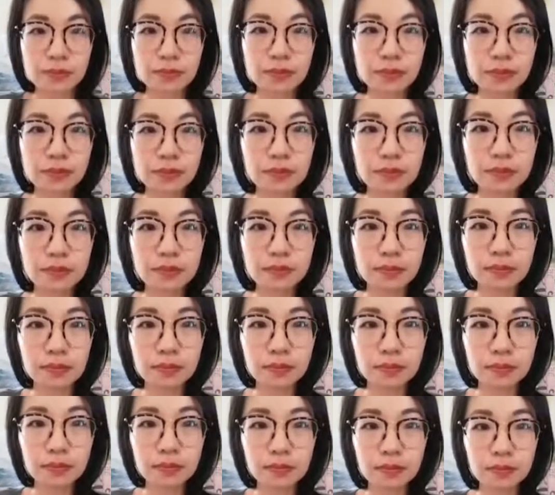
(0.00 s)

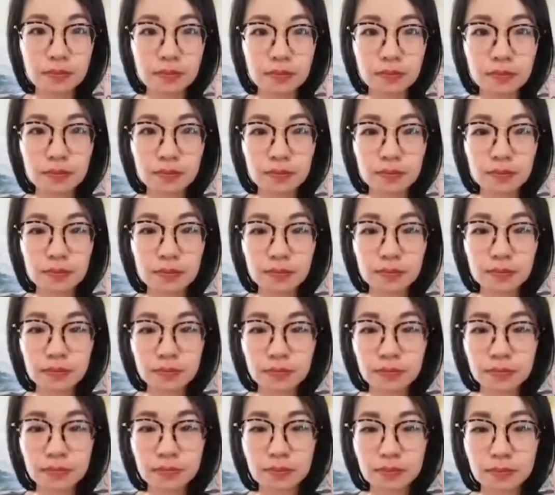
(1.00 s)

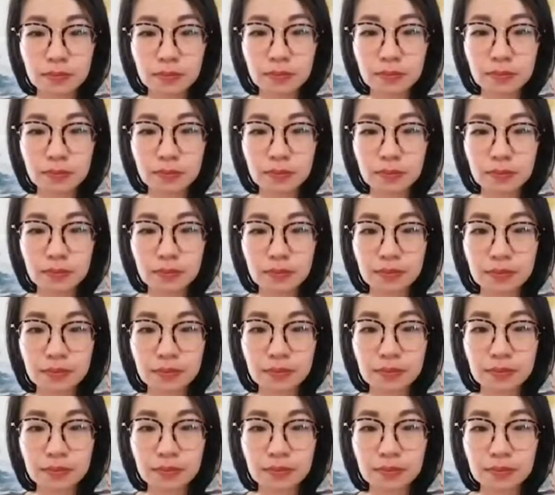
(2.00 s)

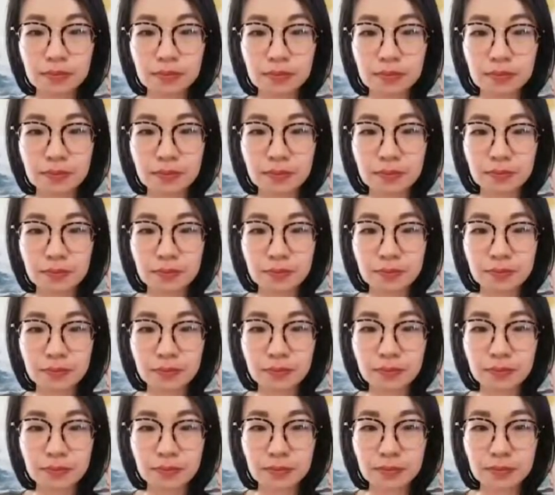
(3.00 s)

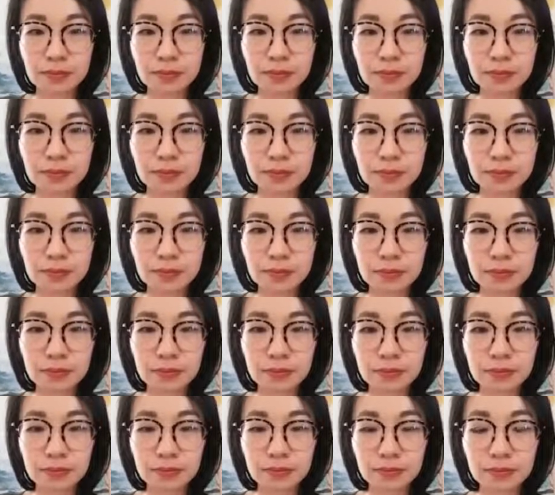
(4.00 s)

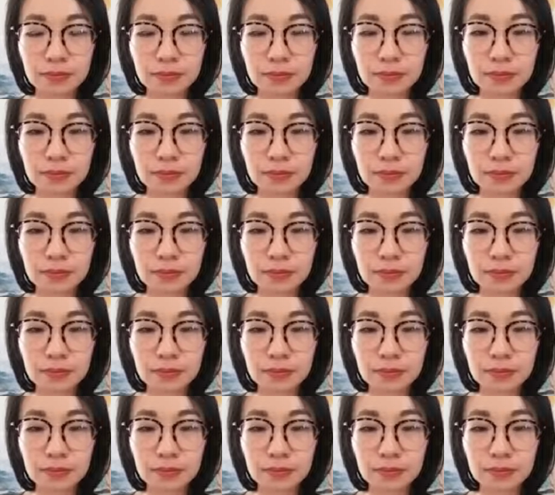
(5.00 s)
The person shown says nothing.